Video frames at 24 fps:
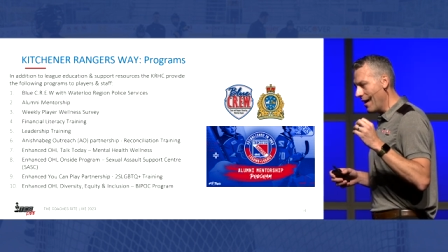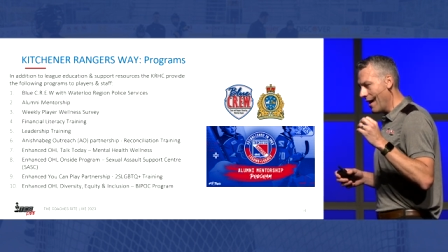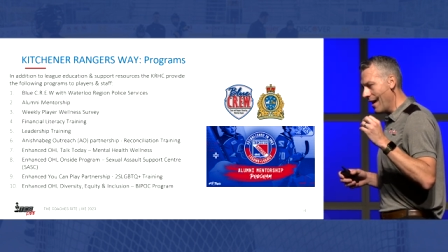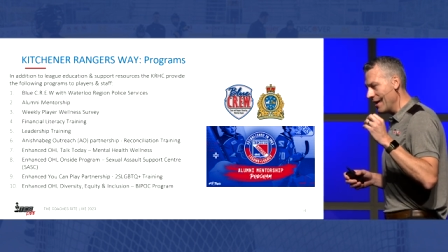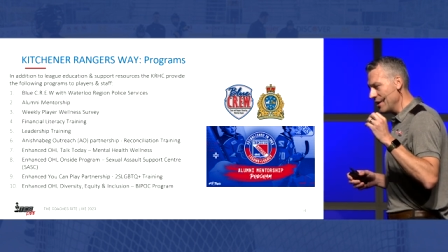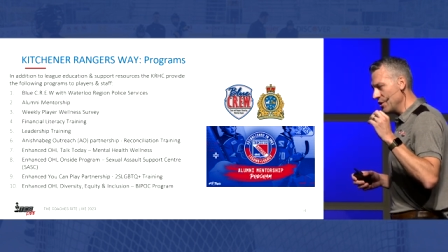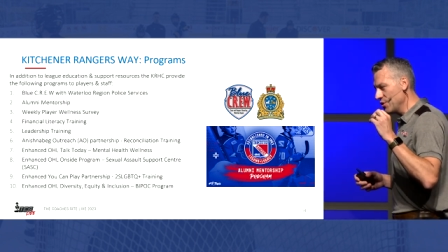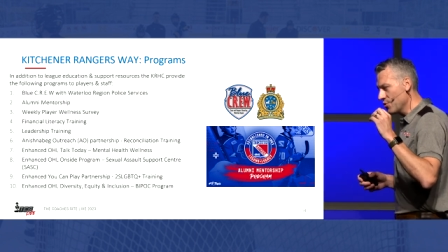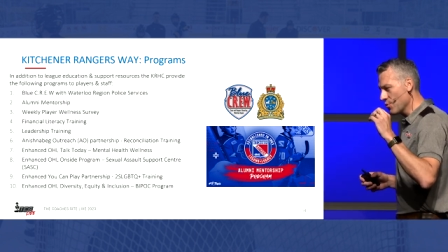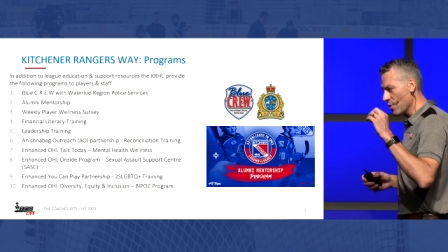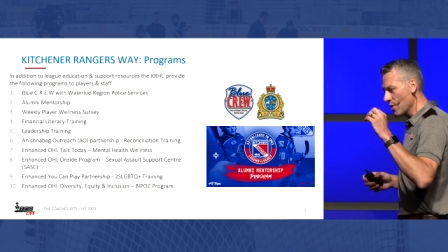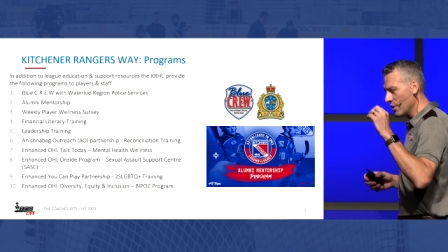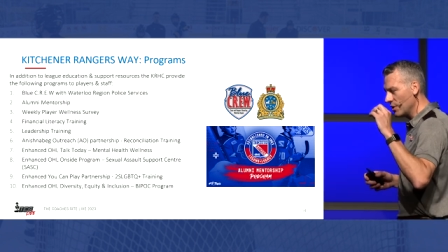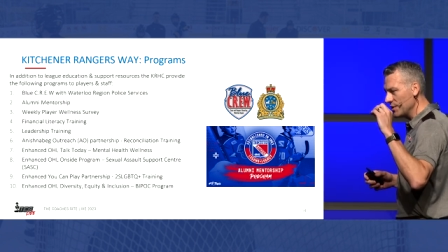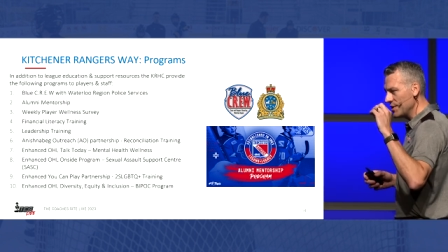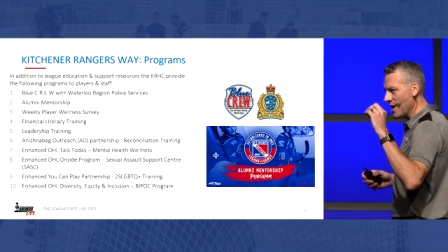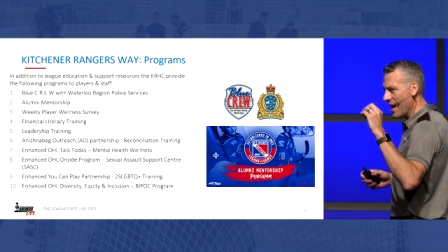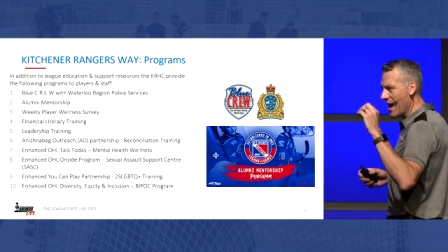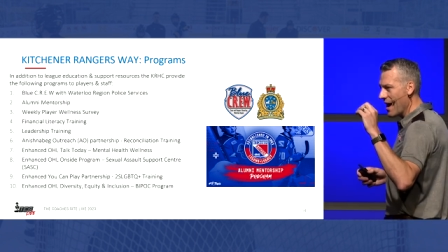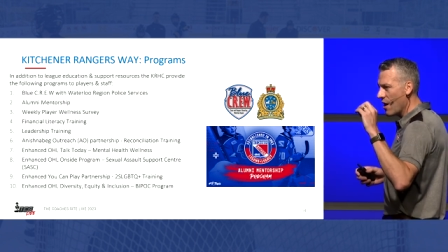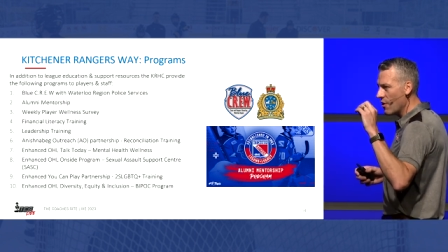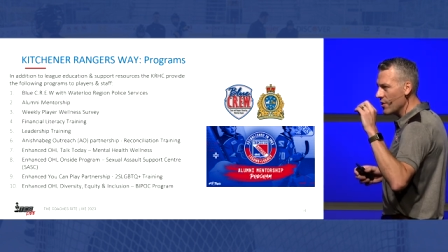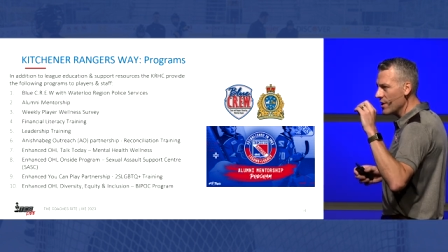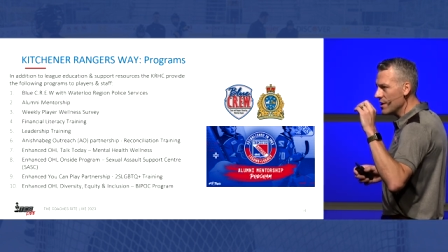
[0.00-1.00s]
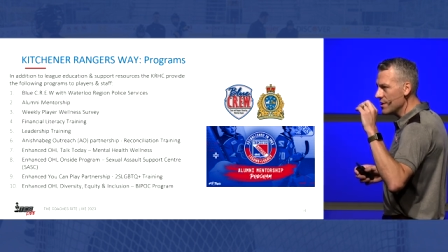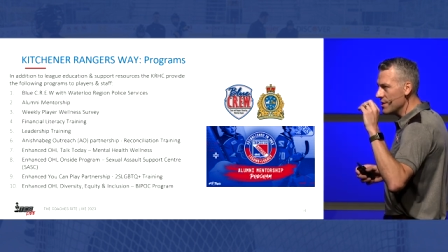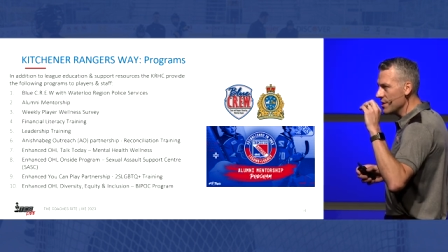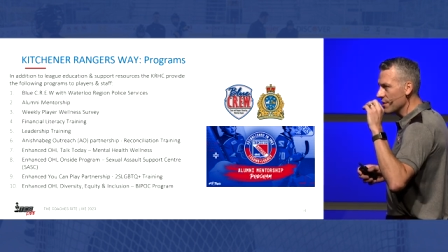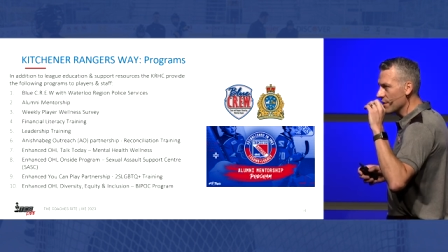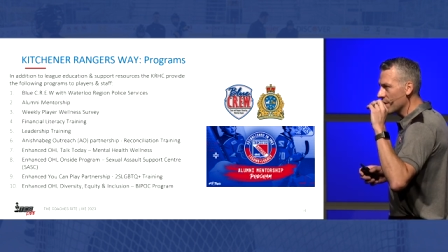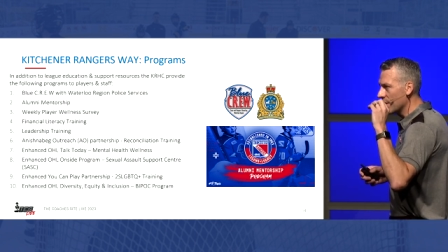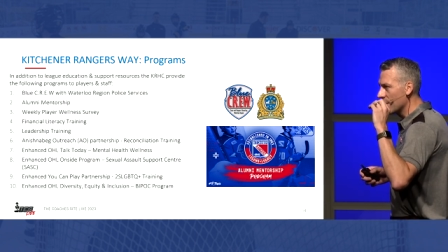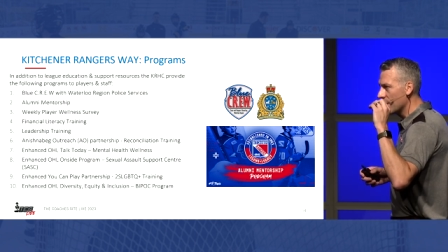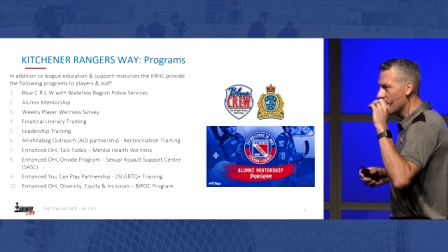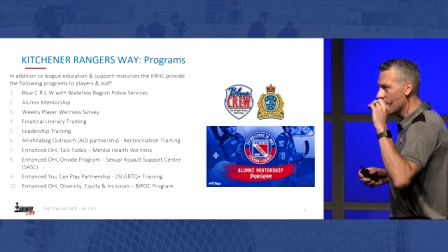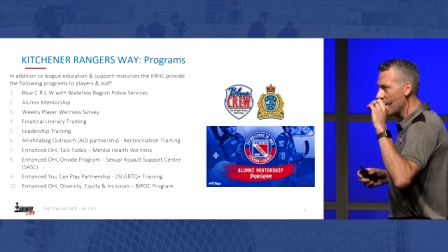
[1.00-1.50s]
I drill down
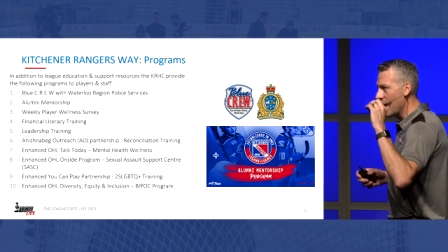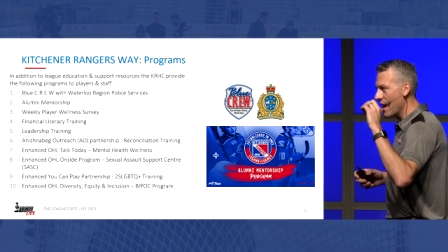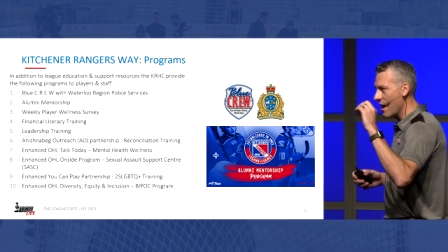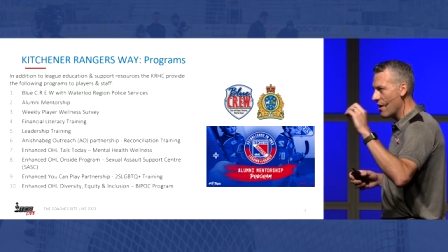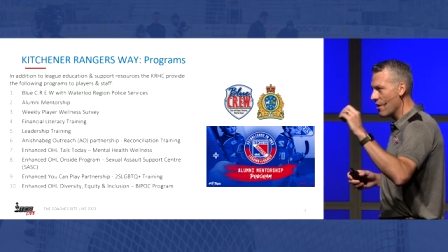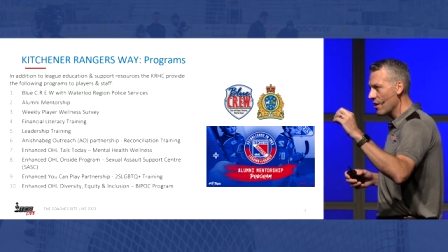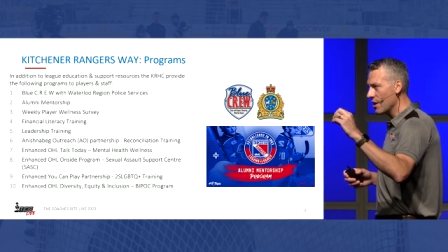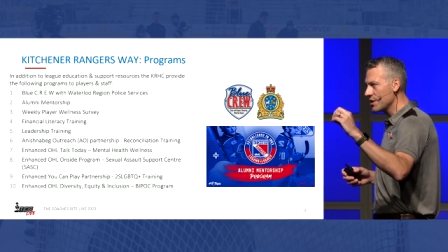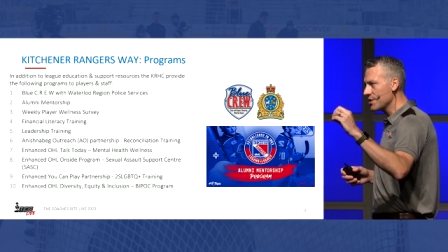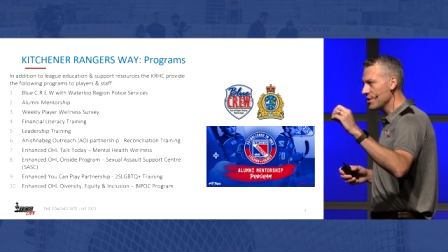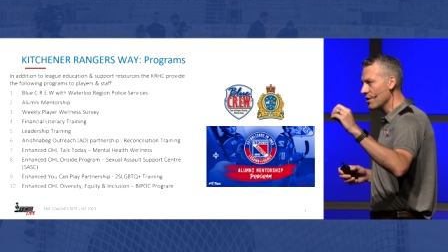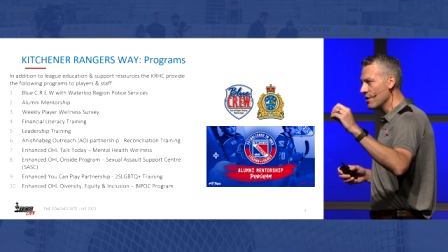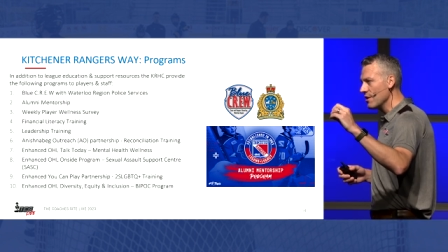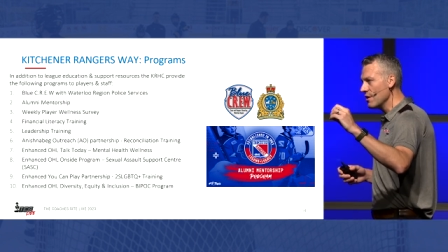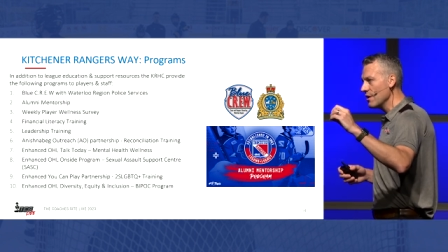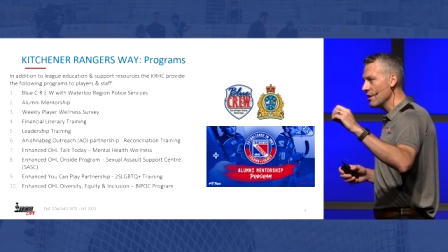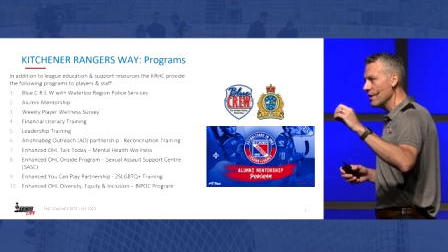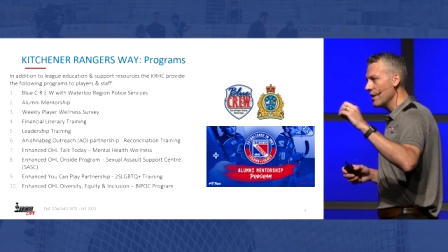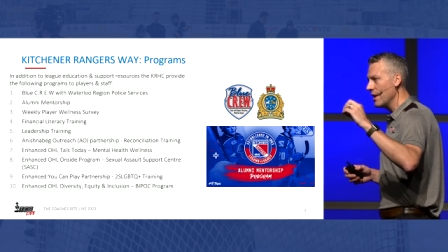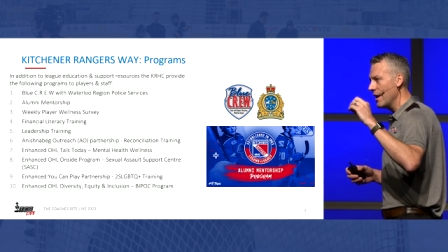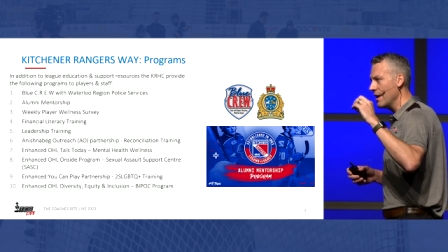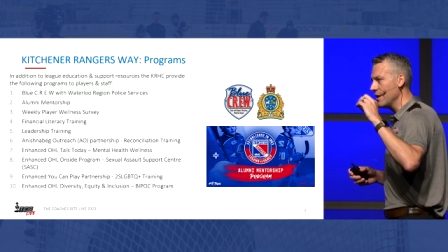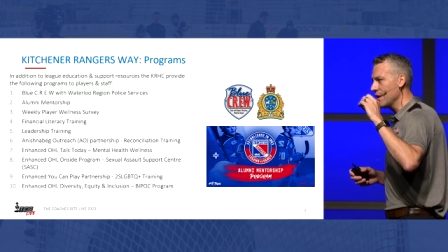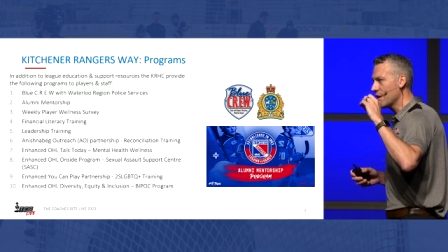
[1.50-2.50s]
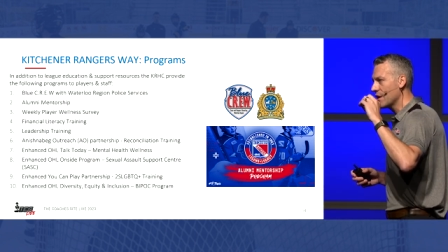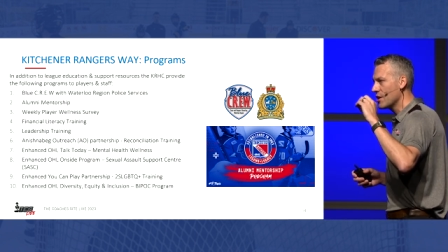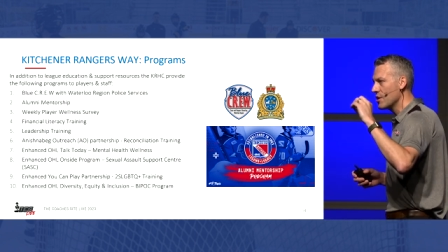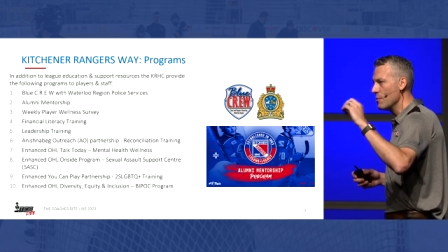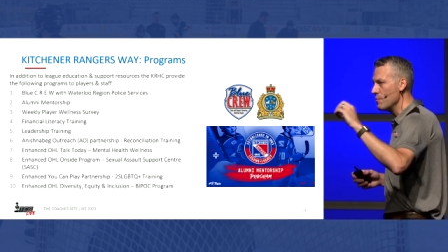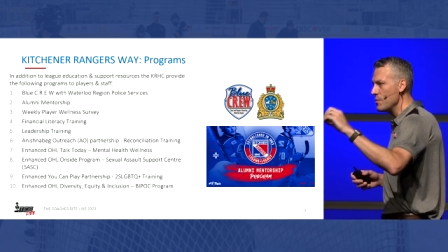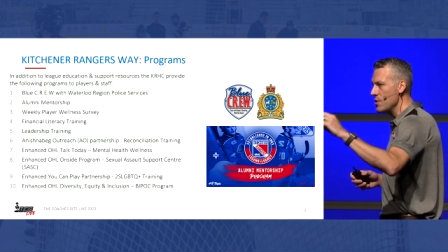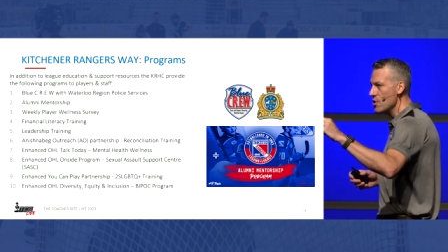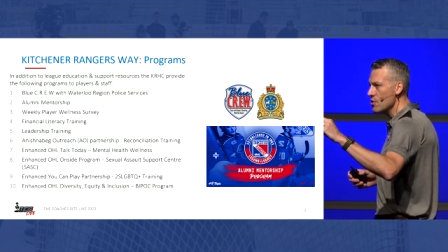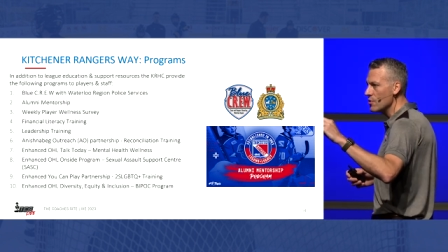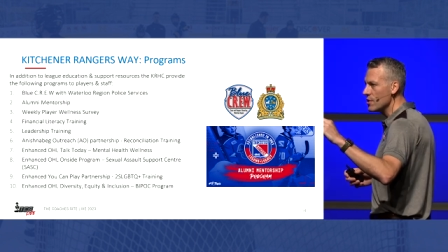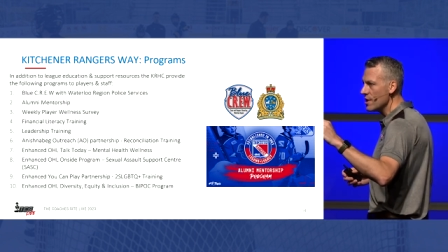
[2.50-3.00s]
into character and
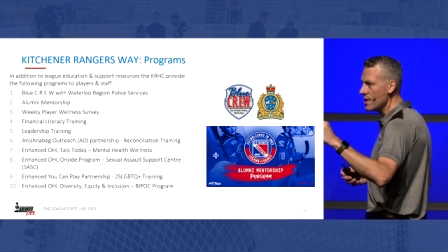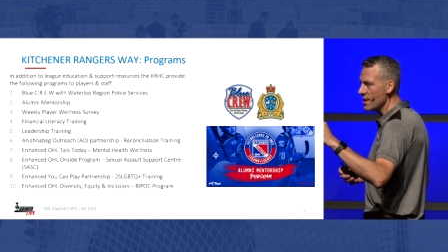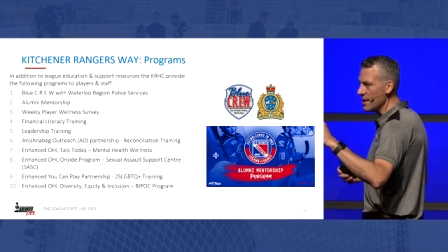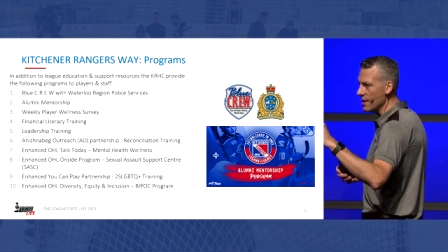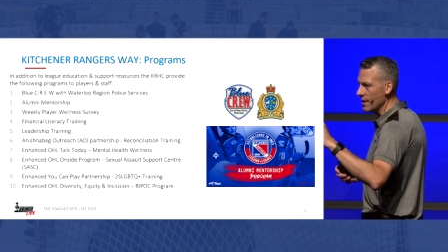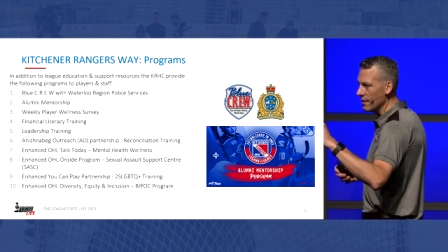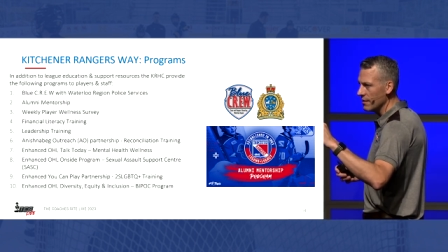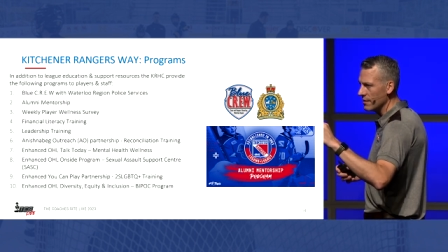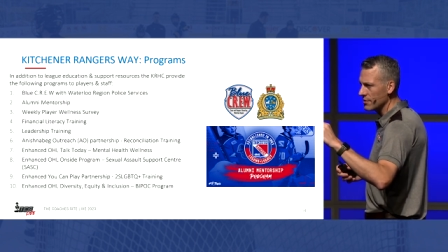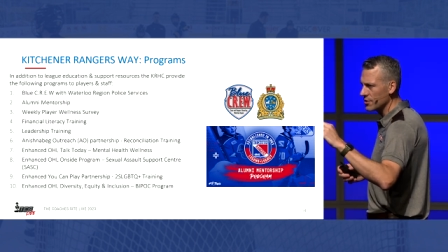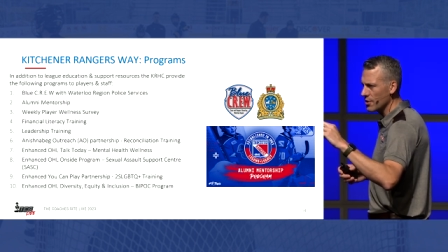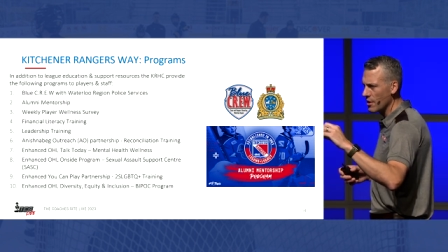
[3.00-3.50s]
community.